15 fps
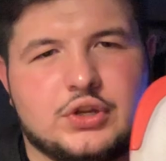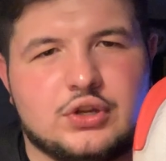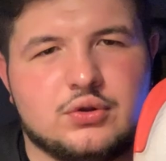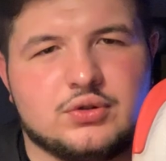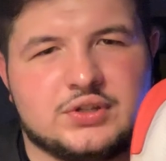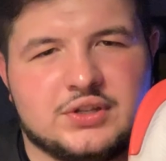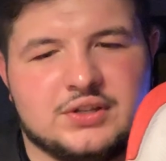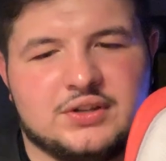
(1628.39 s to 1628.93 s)

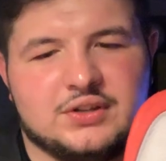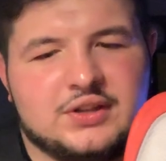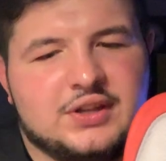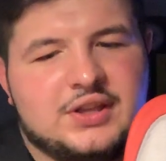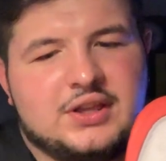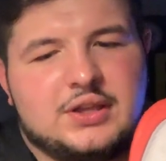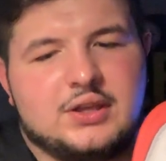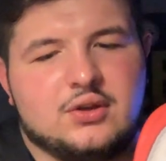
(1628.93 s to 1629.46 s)
use into the
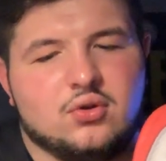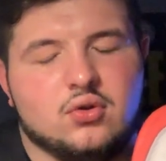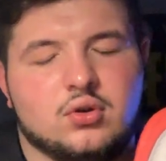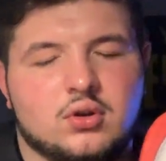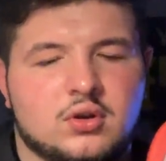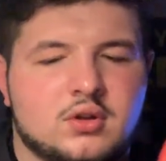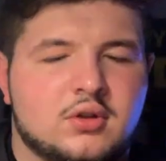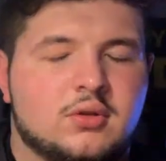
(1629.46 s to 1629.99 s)
heel
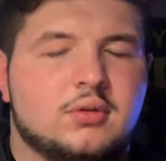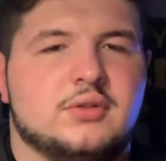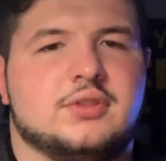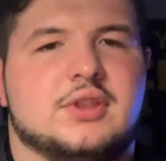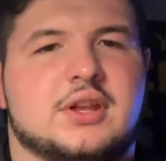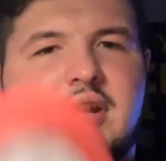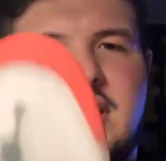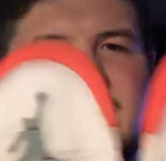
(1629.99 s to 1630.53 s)

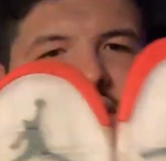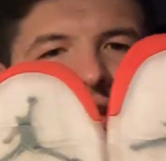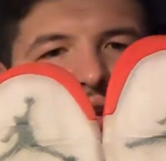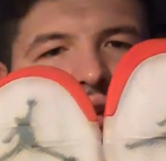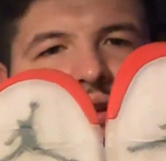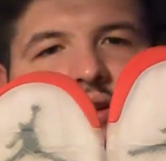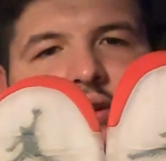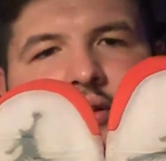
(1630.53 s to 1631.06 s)
than I
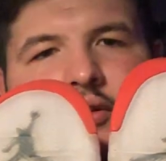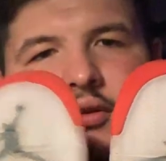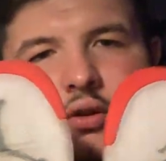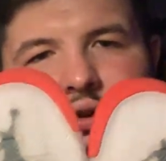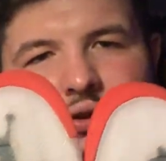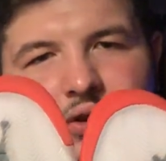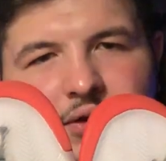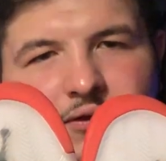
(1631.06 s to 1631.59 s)
did
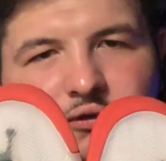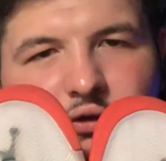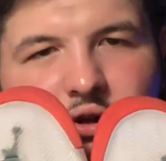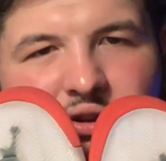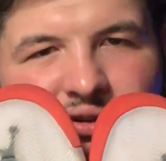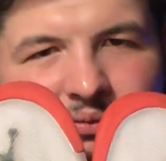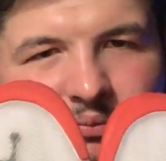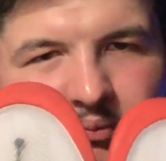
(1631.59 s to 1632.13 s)
on the
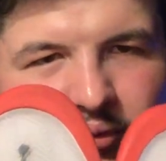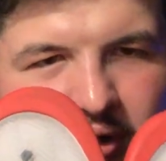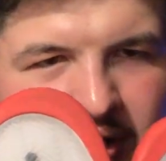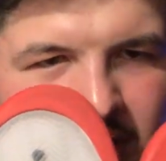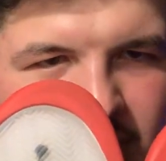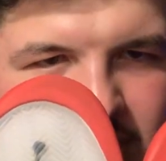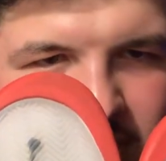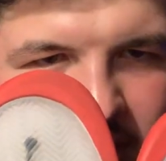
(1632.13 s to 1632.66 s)
front,
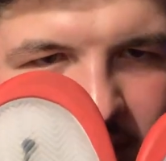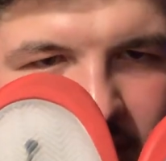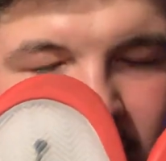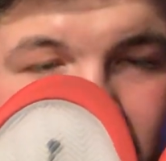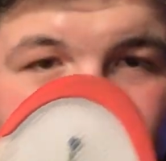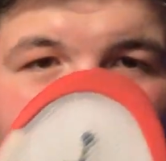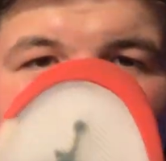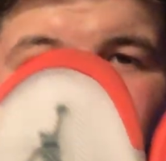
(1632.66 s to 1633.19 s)
but I try
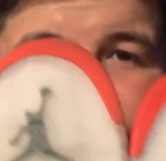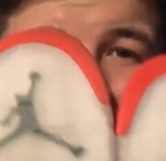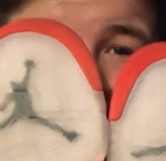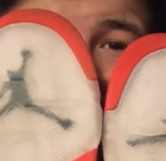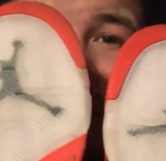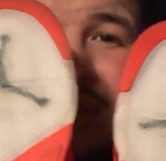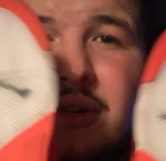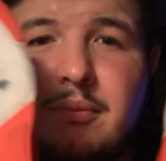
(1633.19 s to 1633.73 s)
to,
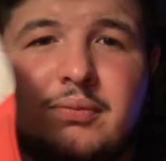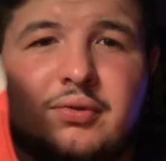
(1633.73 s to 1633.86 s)
they're